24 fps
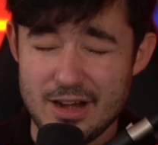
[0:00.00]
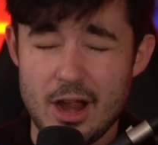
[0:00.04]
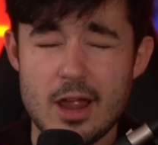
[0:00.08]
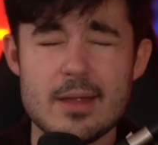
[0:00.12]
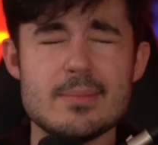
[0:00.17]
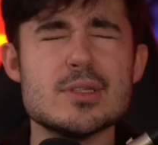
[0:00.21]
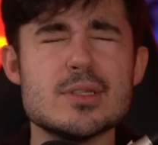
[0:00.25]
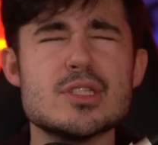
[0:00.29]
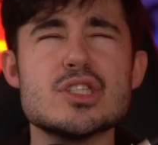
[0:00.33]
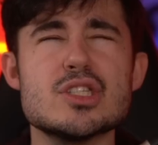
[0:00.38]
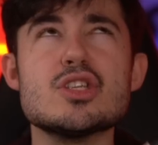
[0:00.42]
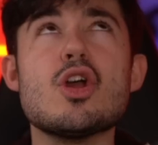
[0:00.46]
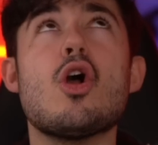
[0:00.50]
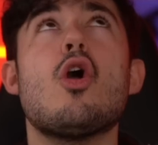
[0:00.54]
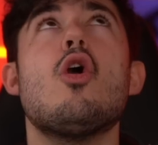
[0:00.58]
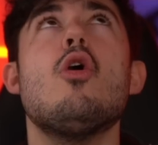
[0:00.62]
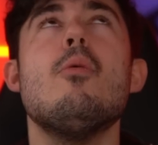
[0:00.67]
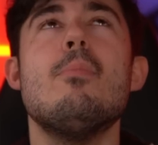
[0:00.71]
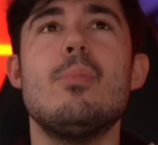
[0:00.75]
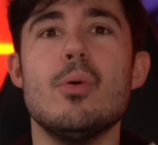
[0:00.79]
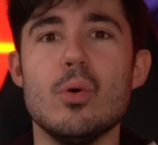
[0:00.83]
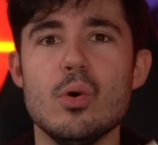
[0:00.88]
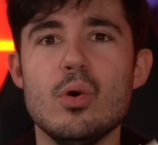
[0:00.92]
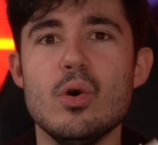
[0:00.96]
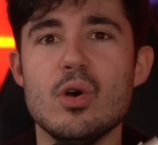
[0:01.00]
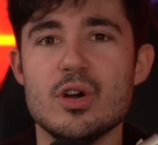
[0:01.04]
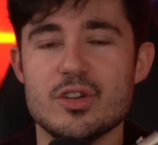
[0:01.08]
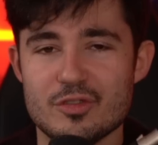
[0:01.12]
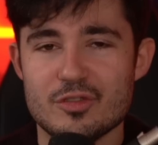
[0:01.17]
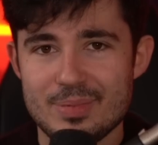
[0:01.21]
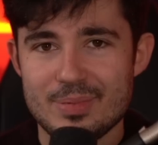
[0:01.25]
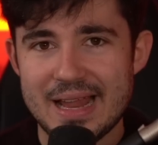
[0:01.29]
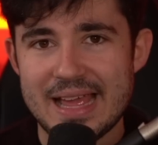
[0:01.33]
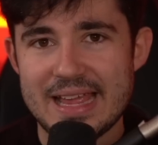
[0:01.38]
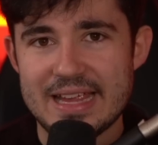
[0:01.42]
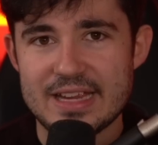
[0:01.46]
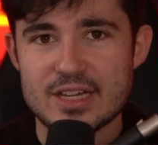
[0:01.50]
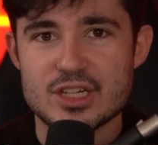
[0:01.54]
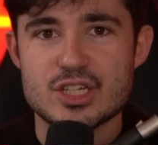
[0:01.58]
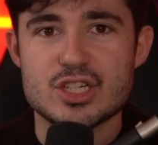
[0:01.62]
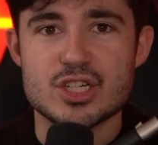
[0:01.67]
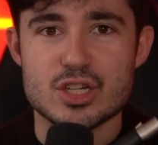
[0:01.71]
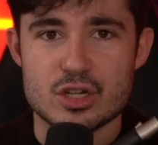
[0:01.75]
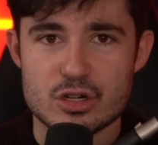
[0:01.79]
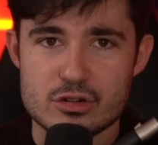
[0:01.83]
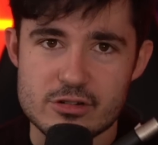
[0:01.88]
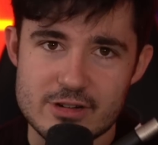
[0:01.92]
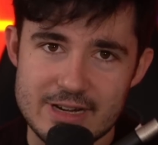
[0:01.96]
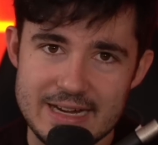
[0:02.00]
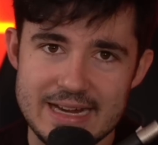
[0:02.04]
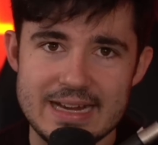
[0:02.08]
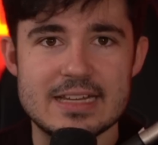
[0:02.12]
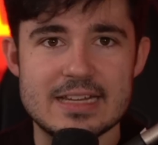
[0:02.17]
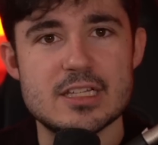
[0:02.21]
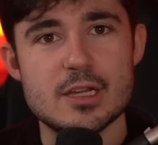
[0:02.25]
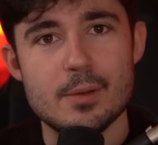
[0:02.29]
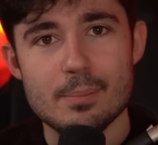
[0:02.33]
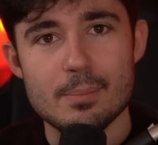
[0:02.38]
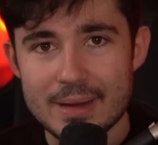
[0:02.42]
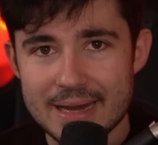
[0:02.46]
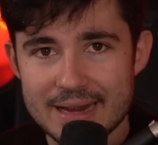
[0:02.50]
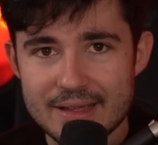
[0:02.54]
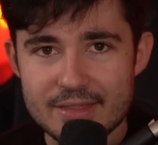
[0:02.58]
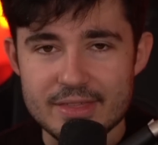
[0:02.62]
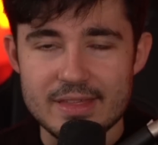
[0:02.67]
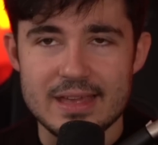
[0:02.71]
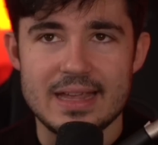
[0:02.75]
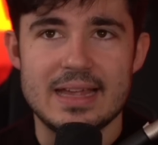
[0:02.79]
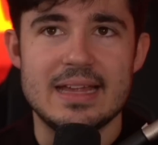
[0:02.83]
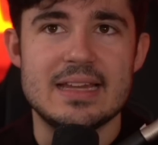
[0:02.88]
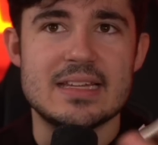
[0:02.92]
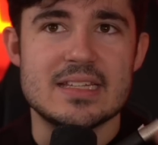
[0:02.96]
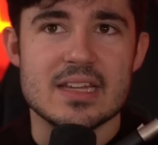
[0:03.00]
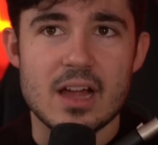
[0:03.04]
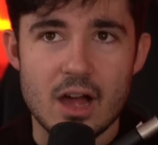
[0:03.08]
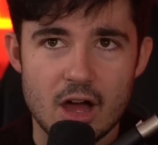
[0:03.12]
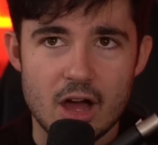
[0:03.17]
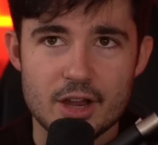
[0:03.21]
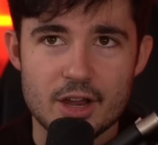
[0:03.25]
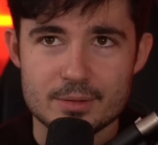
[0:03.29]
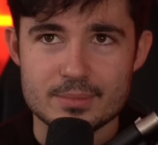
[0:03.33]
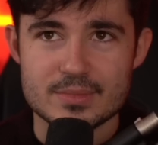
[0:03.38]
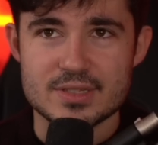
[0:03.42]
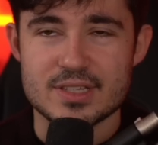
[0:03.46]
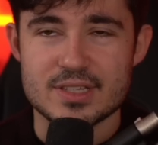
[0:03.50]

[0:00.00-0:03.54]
I'm so bored of playing Shuri into Big Thing into Arnim